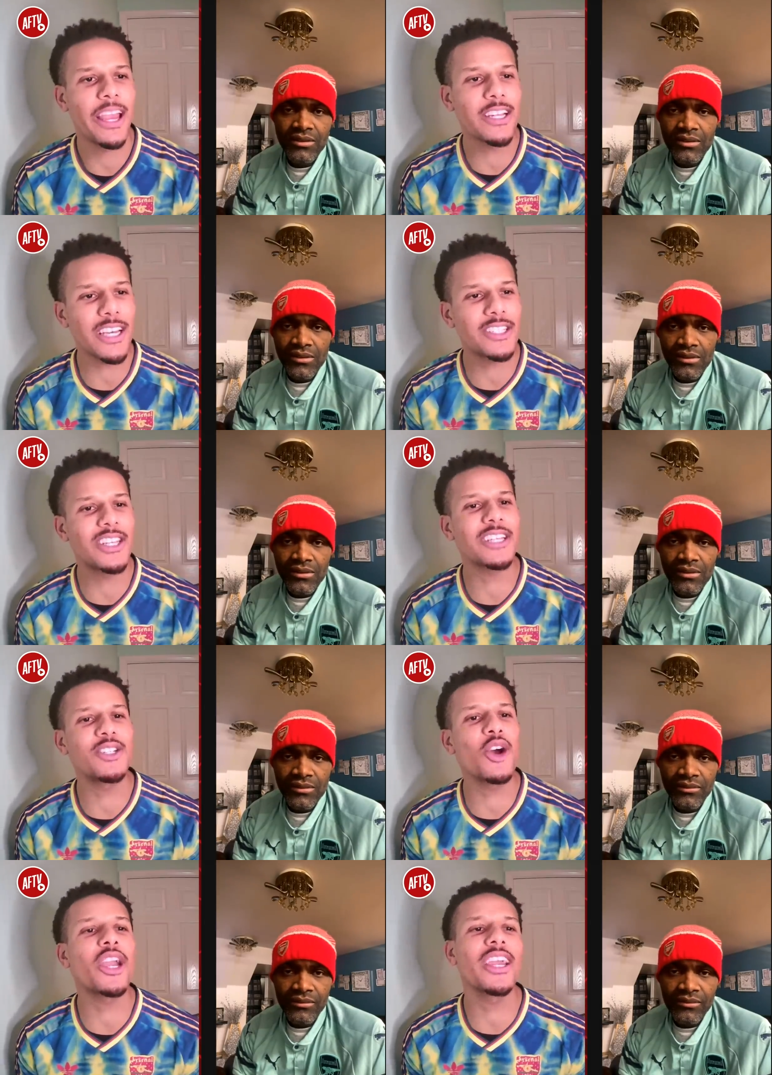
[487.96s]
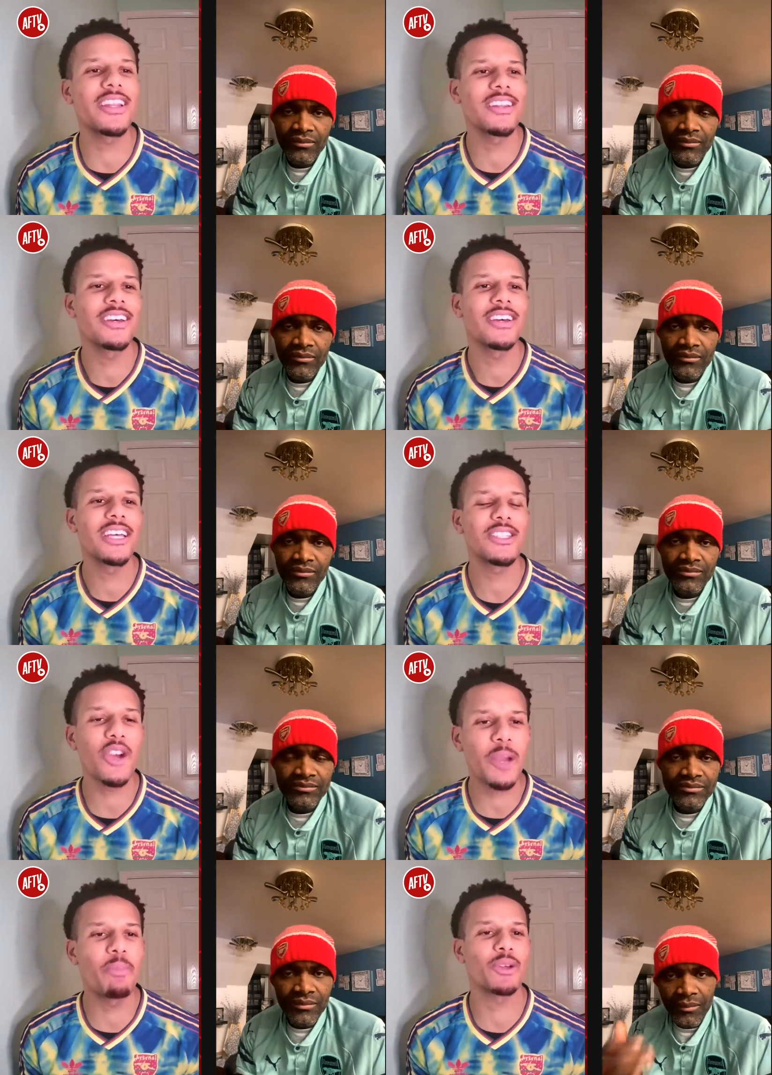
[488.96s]
Speaker 1: It, it's it's looking
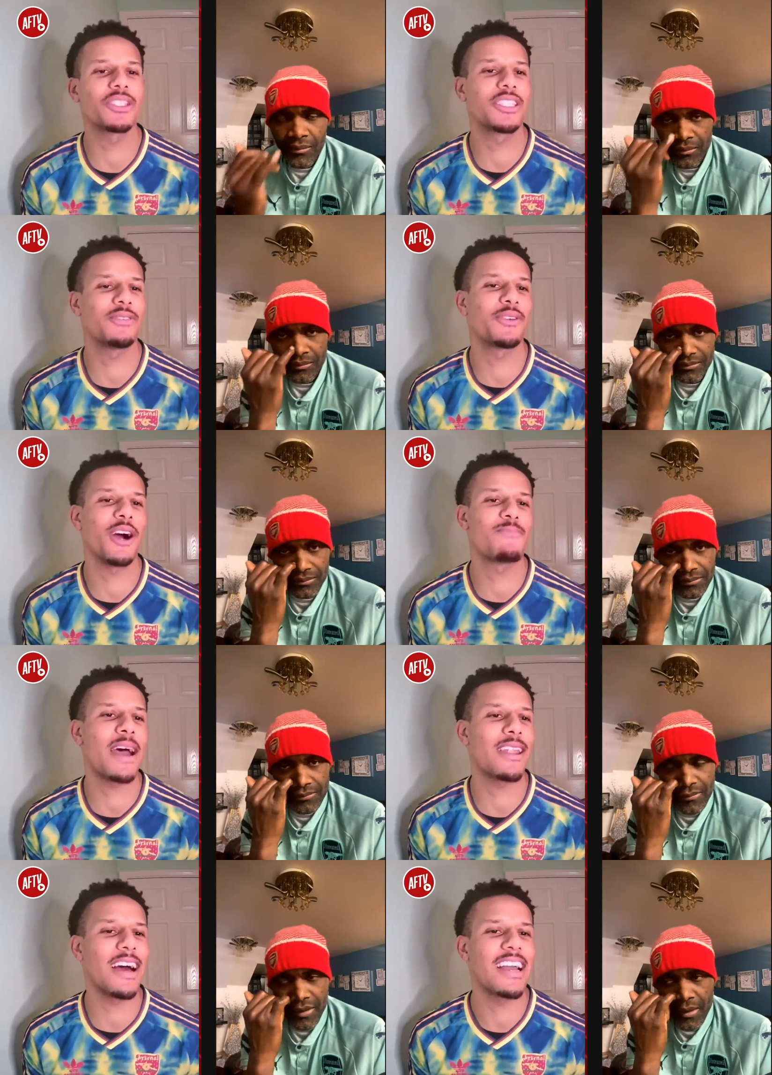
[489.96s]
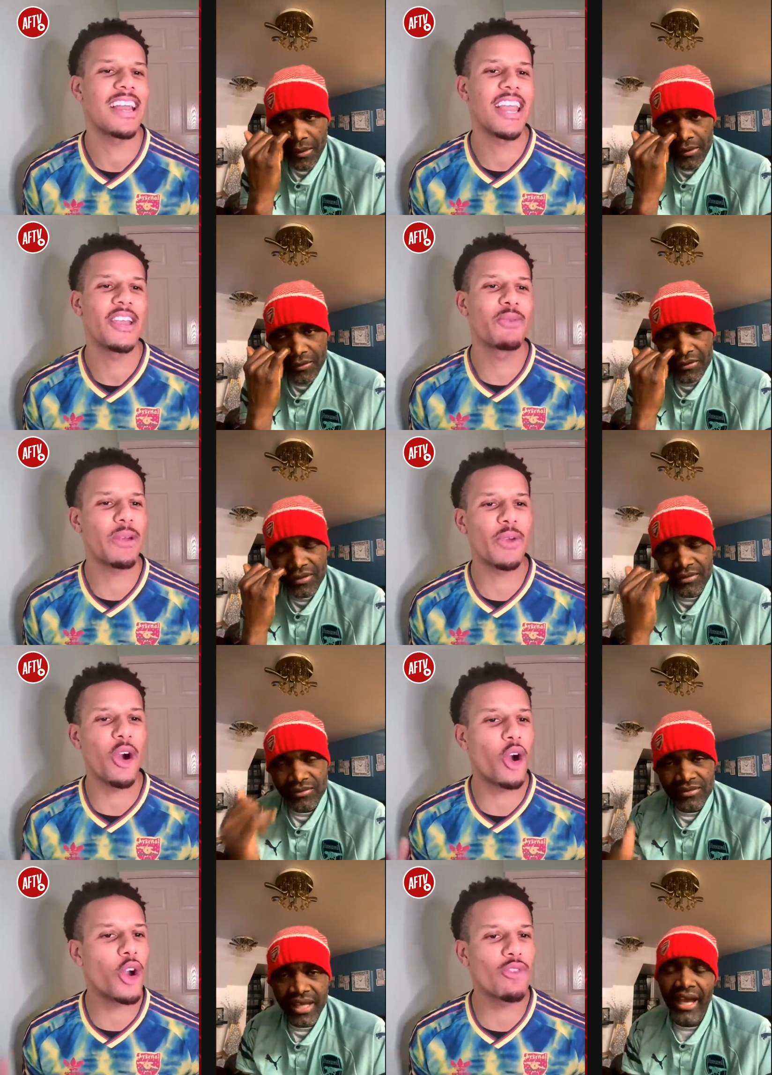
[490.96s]
it's looking positive, Yardman. Like we,
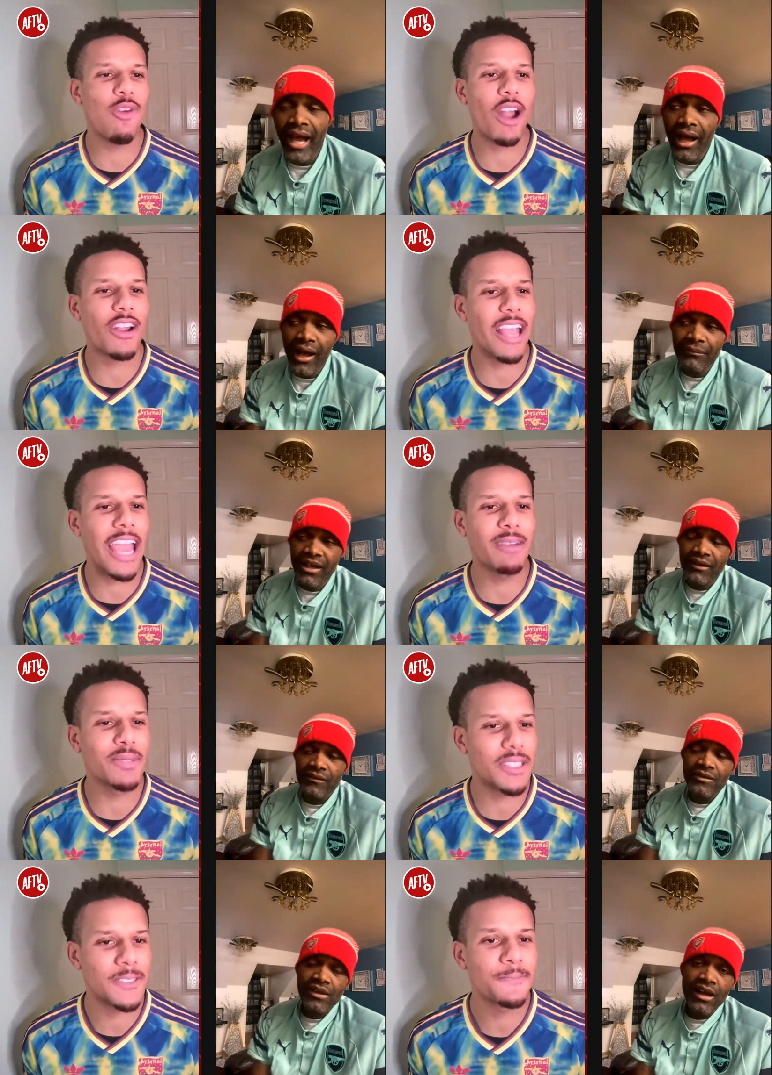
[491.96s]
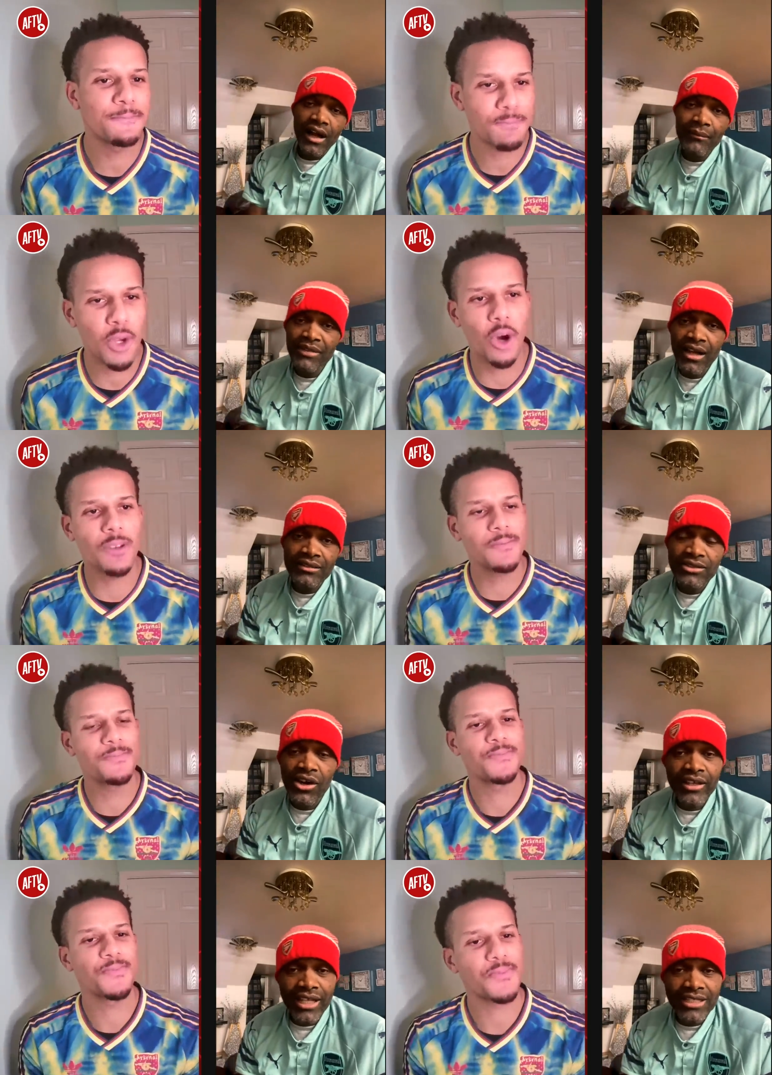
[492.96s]
we got yeah, a good i run.
Speaker 2: I'm not.
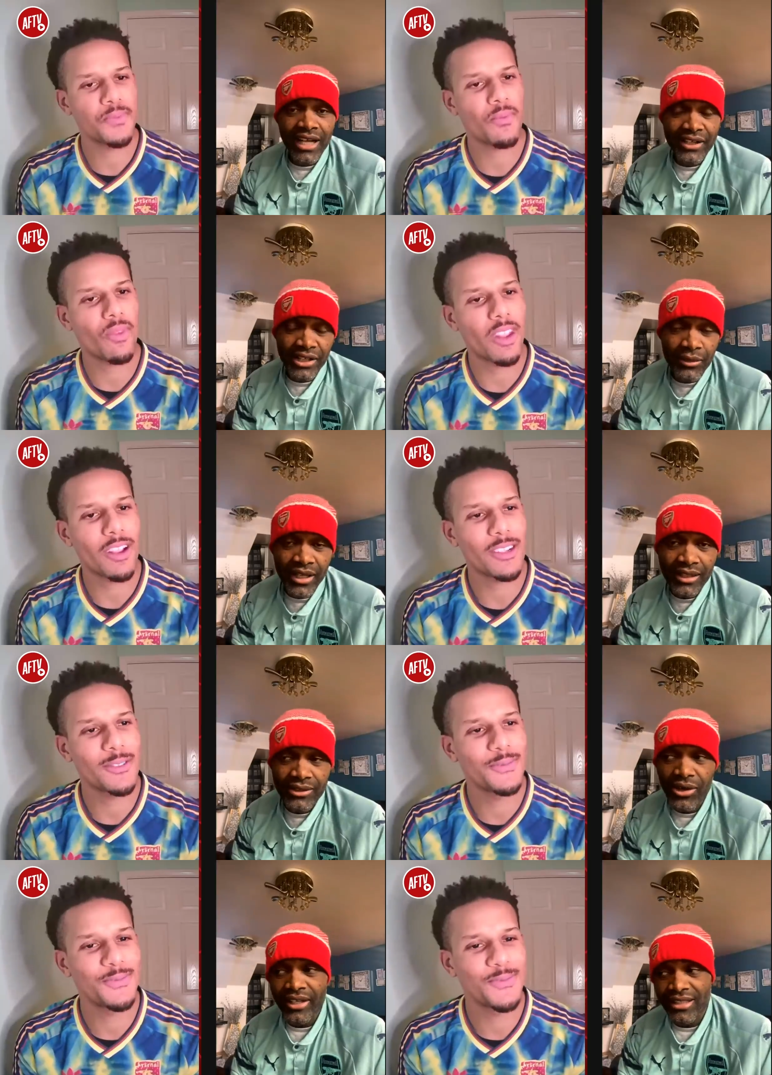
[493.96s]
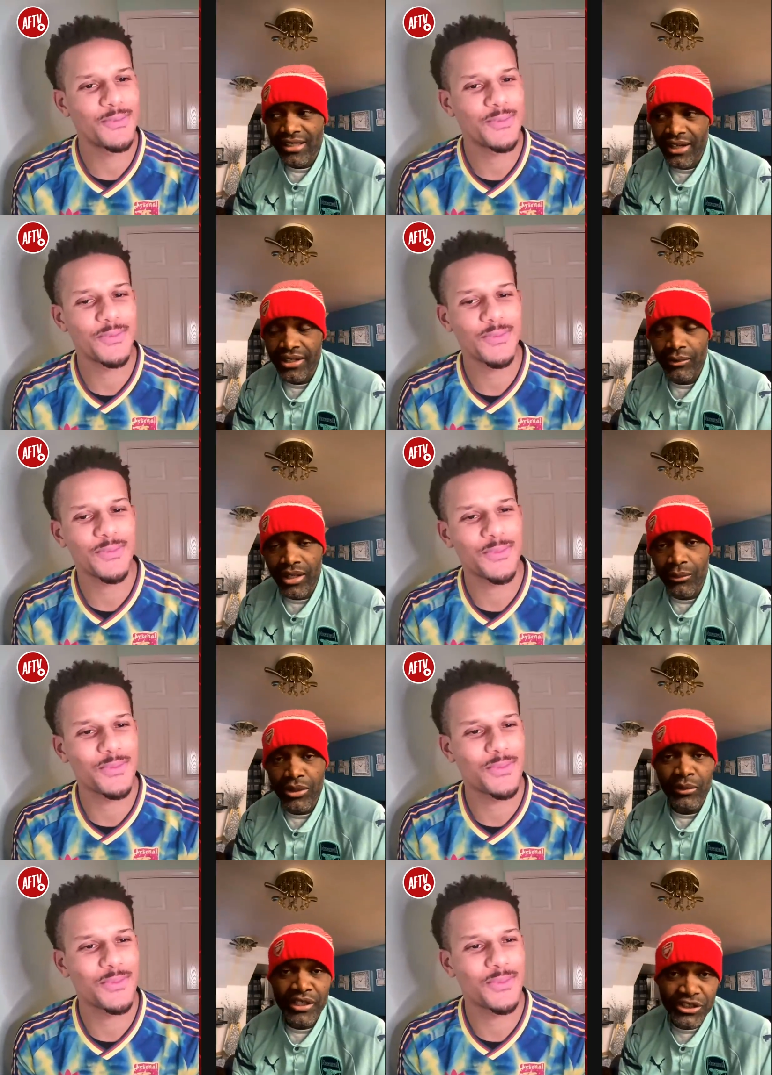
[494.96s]
Don't get carried away. Don't get carried away.
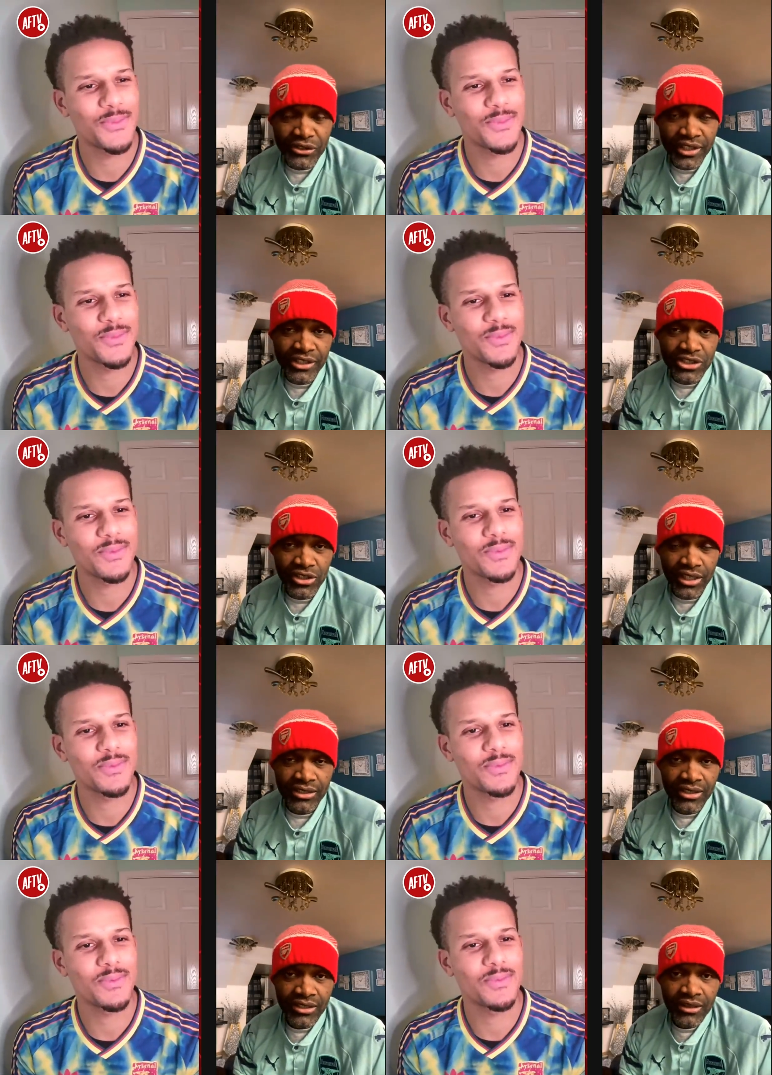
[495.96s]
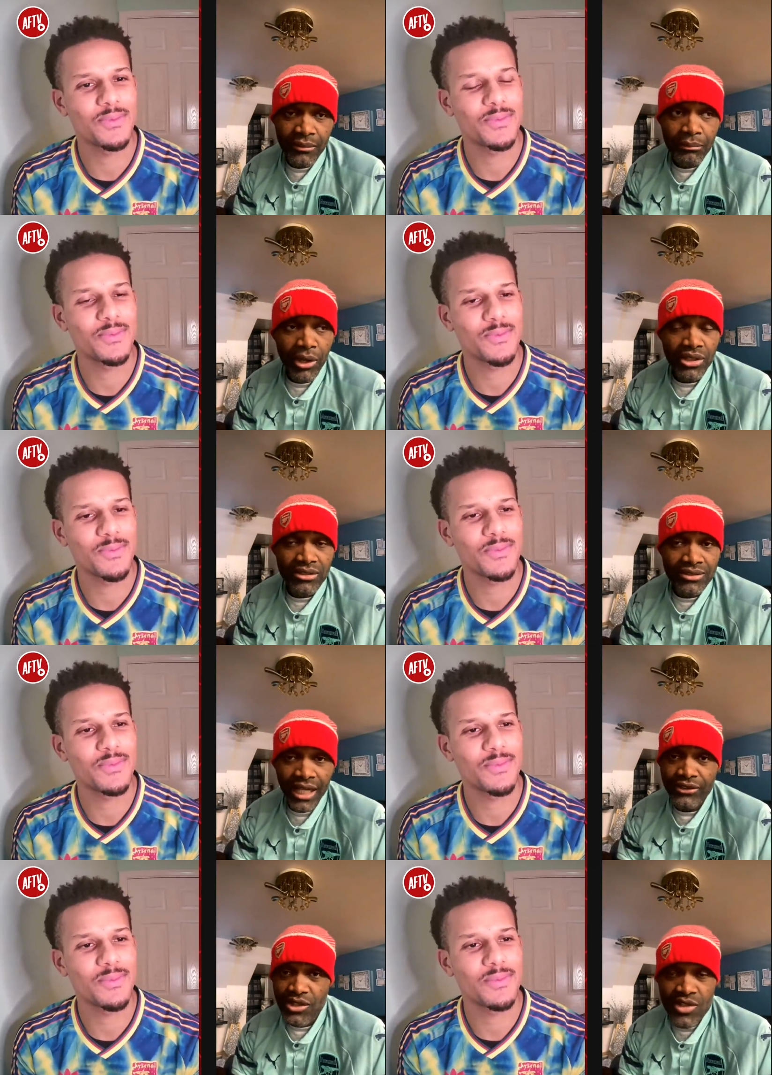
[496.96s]
We win three on the track, but
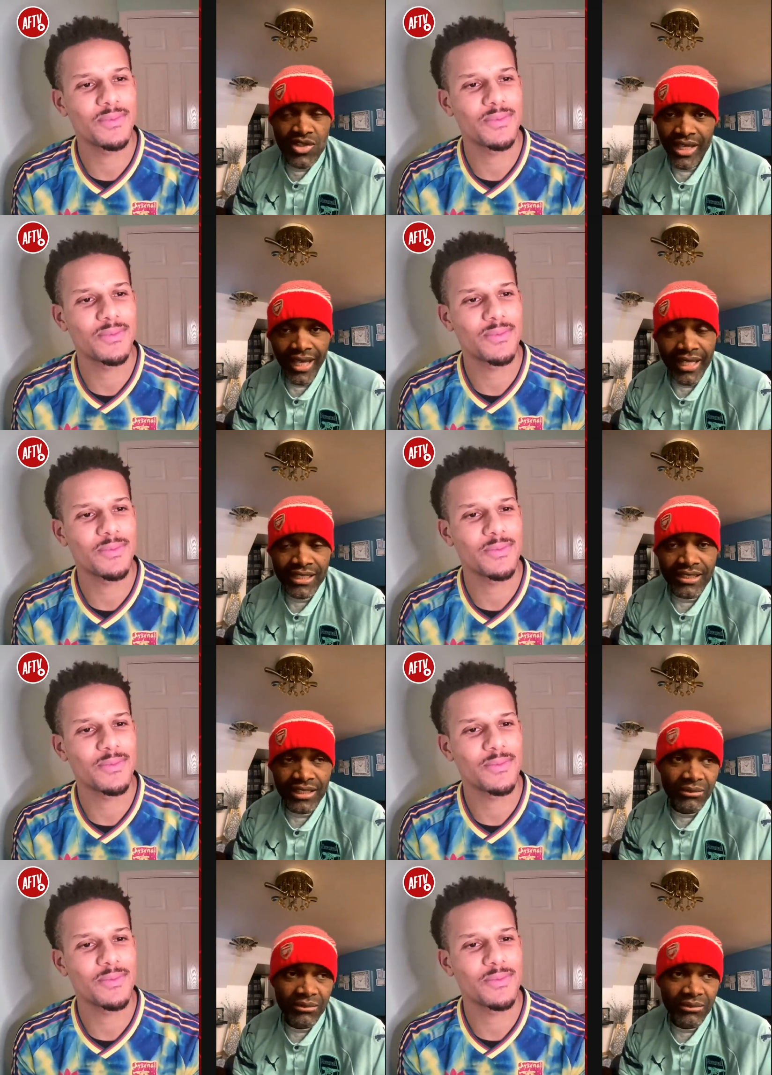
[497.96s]
that doesn't say anything